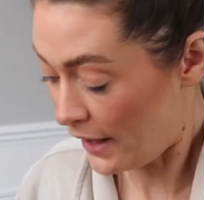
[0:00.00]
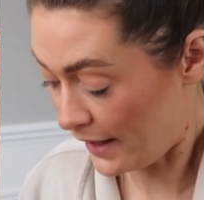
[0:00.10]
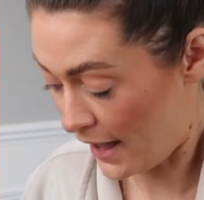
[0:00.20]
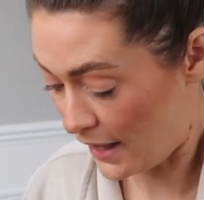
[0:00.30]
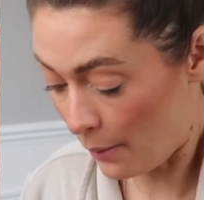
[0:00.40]

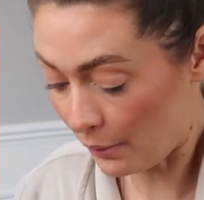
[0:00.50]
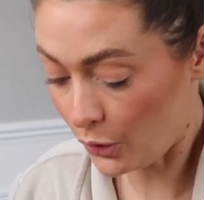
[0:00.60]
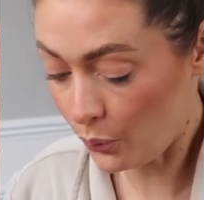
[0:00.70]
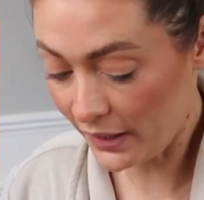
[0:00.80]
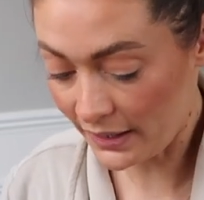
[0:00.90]
Okay, I'm
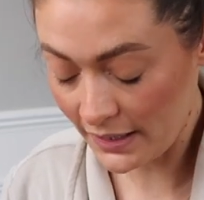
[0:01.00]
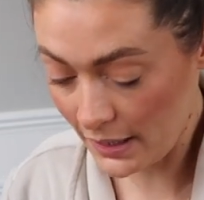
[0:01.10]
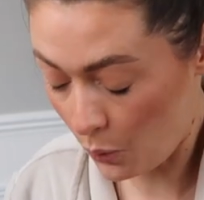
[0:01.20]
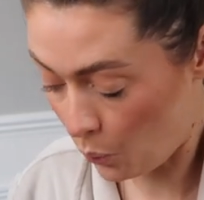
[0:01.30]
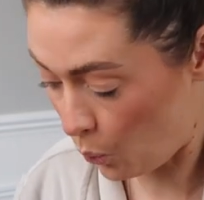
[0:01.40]
gonna
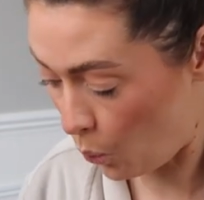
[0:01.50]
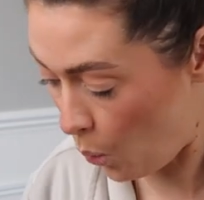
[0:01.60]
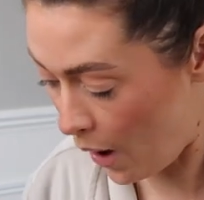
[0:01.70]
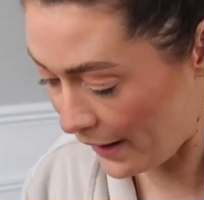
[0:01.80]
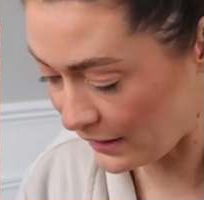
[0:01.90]
quickly
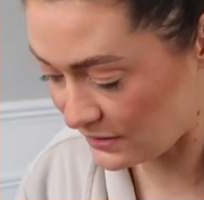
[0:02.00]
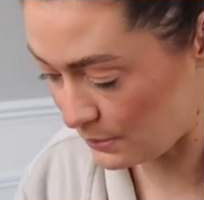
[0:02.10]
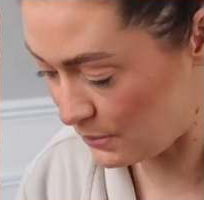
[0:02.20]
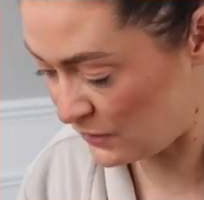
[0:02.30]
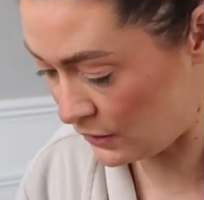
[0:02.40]
whack
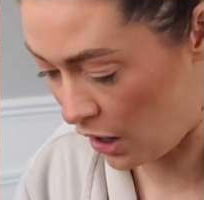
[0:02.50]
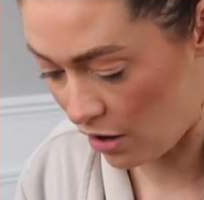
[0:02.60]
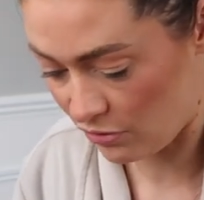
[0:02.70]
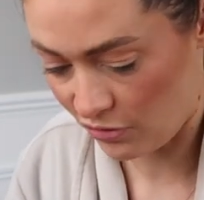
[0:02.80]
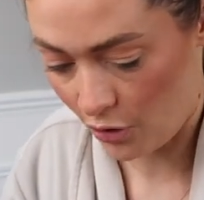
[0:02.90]
some
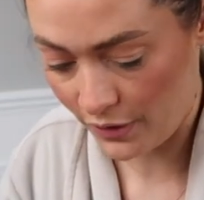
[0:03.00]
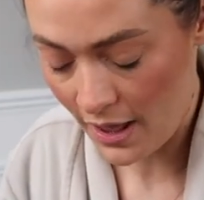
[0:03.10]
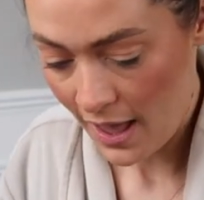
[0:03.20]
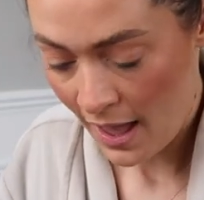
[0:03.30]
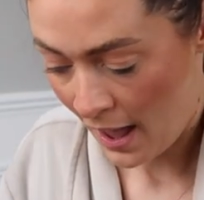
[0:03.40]
mascara
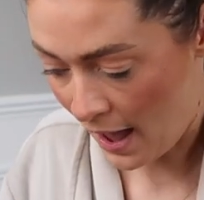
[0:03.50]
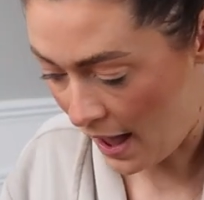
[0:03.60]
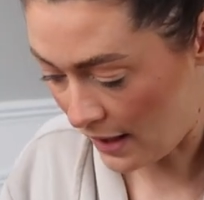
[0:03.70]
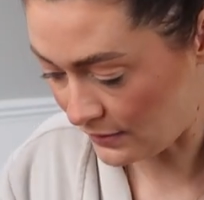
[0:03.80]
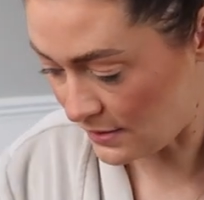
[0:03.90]
on,
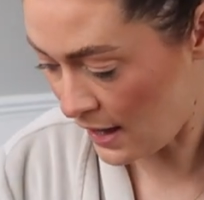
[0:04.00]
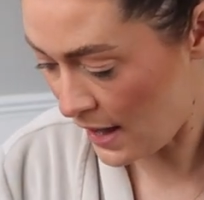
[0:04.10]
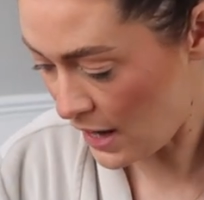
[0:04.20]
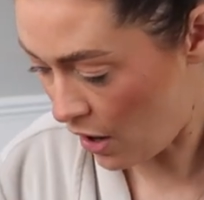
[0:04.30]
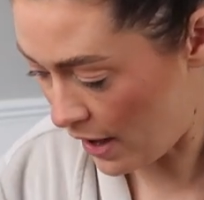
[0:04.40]
and
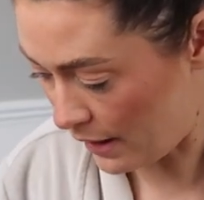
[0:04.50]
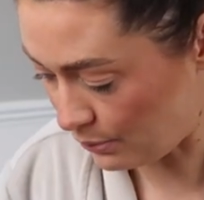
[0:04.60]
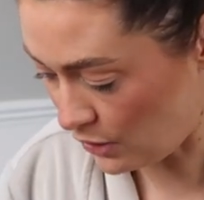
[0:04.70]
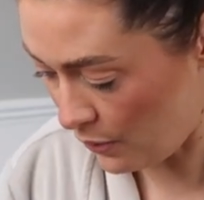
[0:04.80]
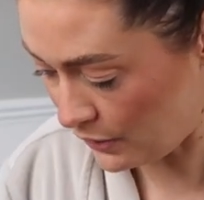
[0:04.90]
today I
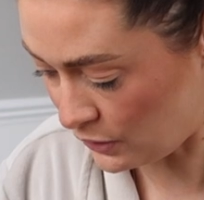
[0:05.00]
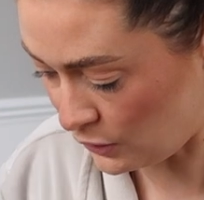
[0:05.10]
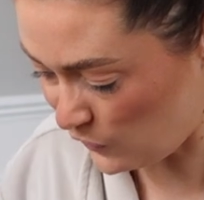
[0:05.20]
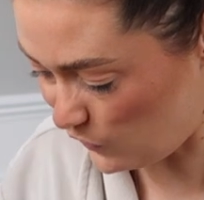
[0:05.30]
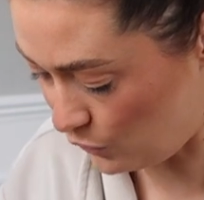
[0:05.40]
am going
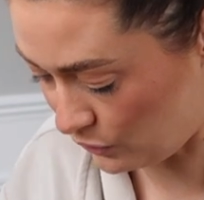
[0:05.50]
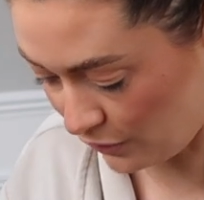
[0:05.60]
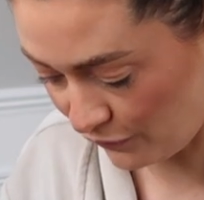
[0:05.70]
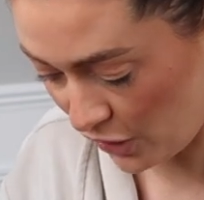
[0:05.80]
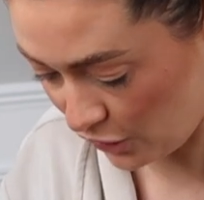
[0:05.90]
to use
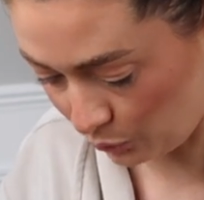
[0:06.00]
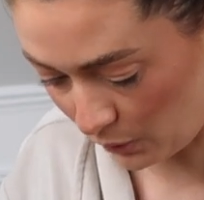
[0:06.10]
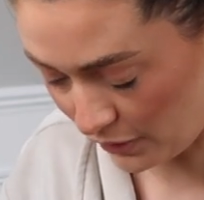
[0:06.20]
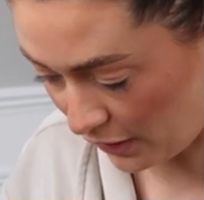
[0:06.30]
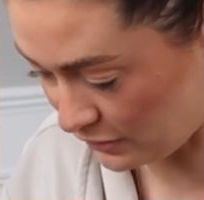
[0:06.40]
the first
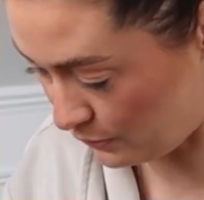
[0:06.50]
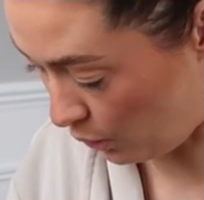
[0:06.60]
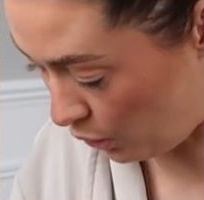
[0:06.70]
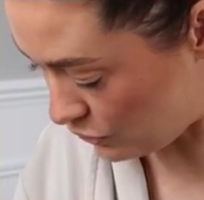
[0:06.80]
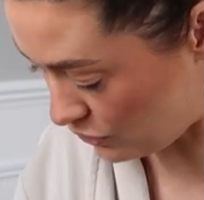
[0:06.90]
one that I
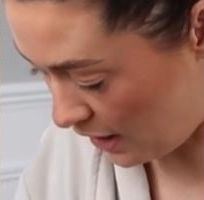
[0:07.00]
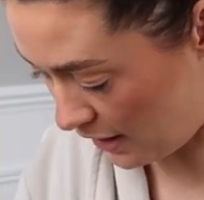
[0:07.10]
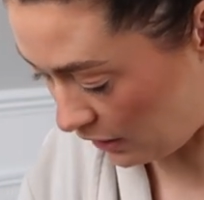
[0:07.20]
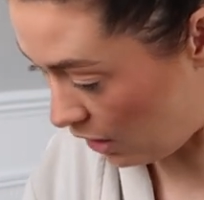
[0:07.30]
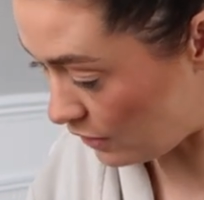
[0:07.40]
spot,
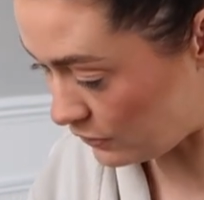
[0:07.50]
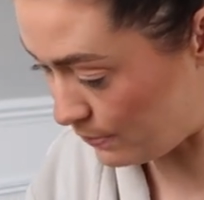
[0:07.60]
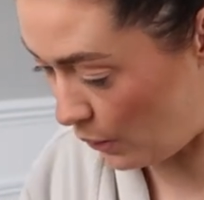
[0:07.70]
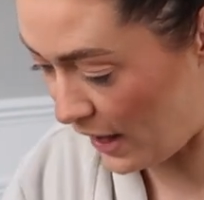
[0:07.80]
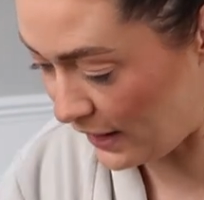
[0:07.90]
and I can't
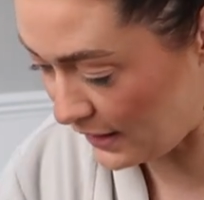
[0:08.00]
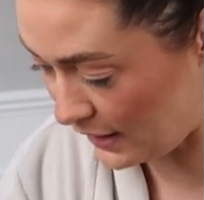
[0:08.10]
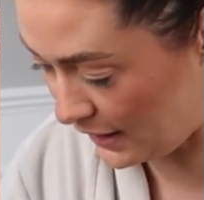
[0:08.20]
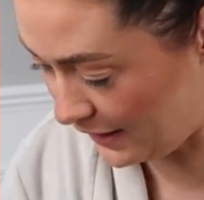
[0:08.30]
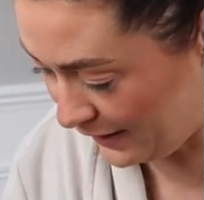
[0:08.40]
spot
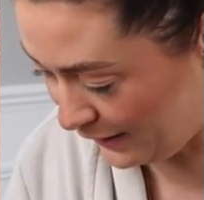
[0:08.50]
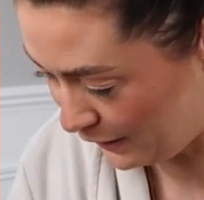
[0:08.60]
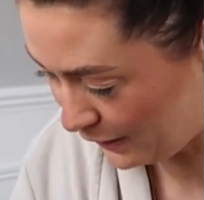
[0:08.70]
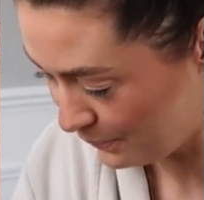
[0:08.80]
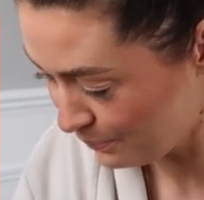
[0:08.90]
any.
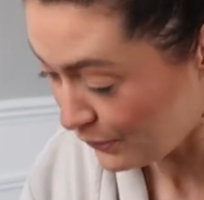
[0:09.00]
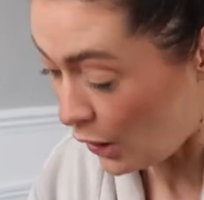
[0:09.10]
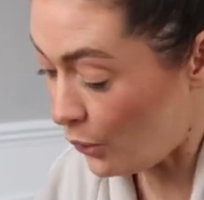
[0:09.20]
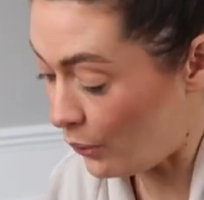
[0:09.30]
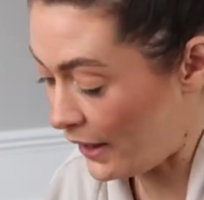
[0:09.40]

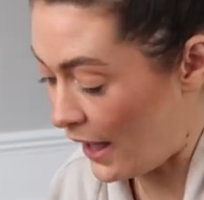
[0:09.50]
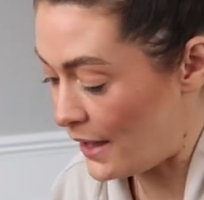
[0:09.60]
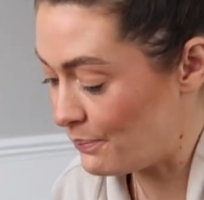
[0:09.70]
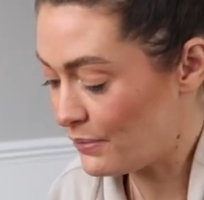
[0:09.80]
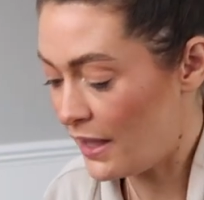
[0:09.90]
oh,
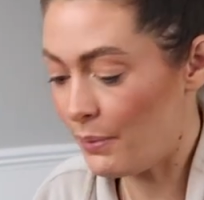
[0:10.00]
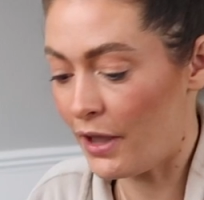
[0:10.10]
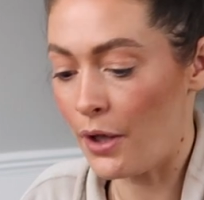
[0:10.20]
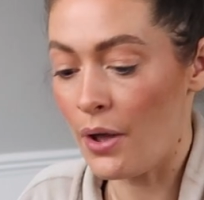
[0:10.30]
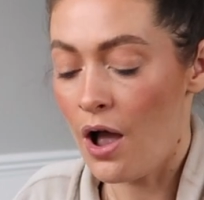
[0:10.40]
okay, here
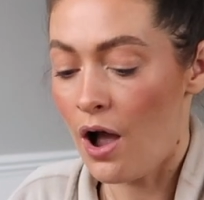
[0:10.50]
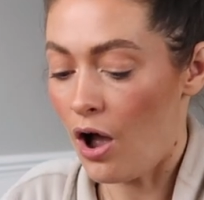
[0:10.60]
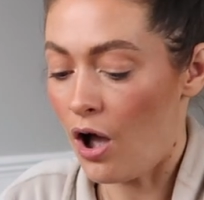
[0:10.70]
we go.